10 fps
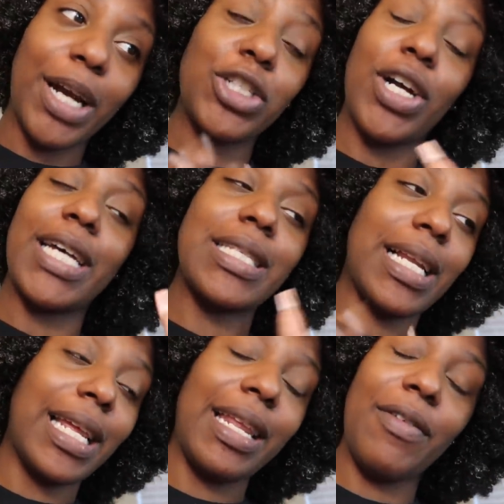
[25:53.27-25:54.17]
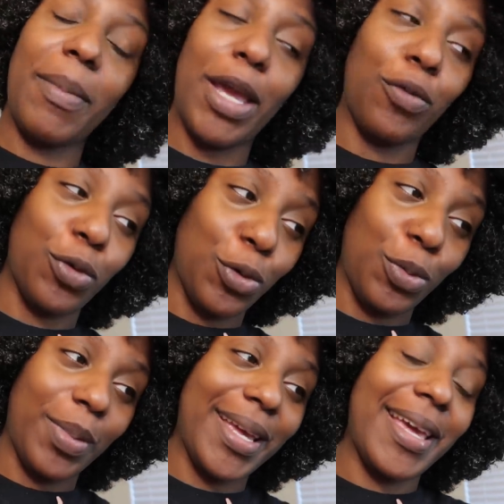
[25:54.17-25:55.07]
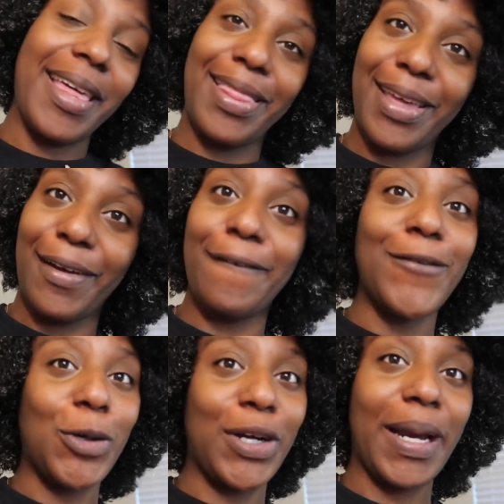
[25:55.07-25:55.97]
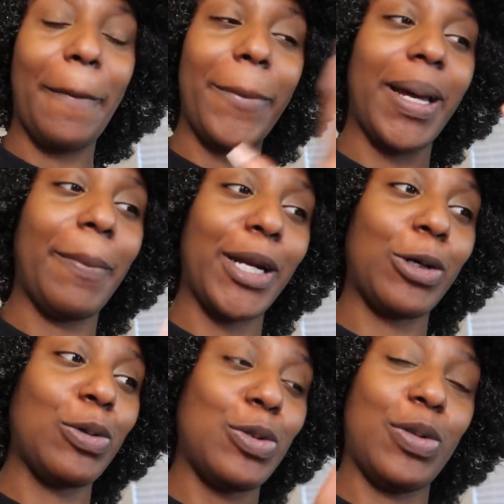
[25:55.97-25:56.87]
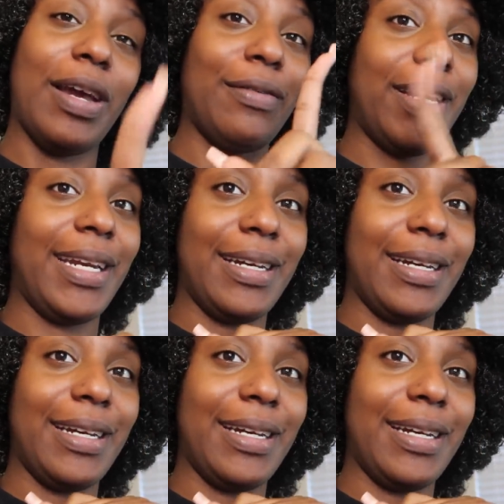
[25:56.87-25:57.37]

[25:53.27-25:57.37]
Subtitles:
Mind y'all, I still ain't even make room in there for it, but I'm about to go do that right